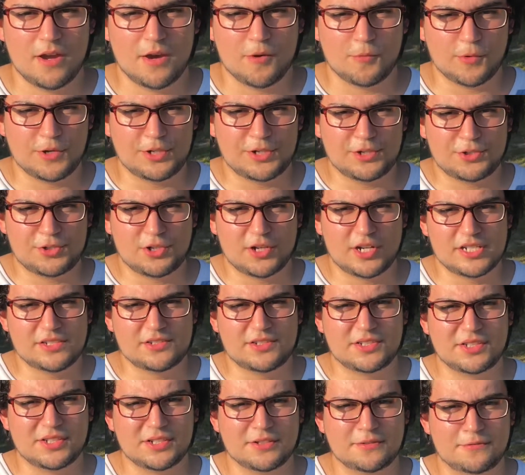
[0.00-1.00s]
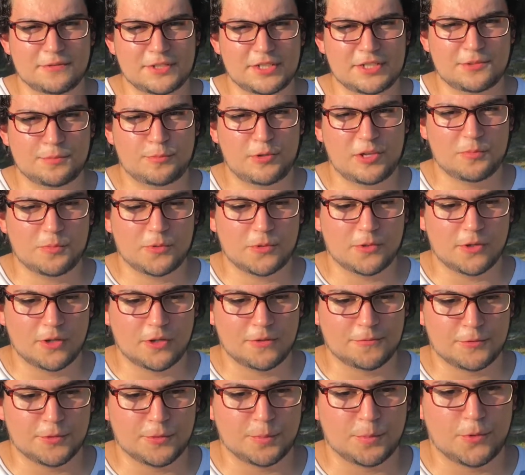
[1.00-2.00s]
When you're trying to convince people
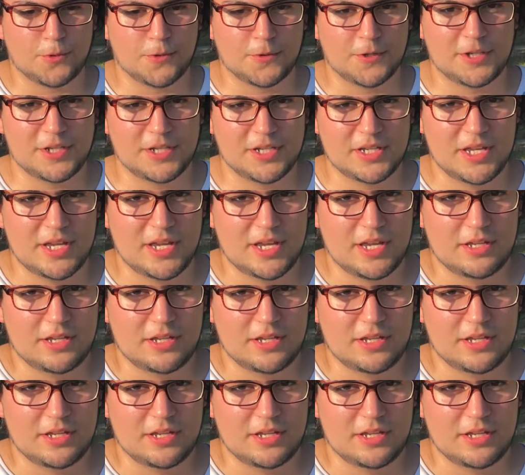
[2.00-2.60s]
of your point,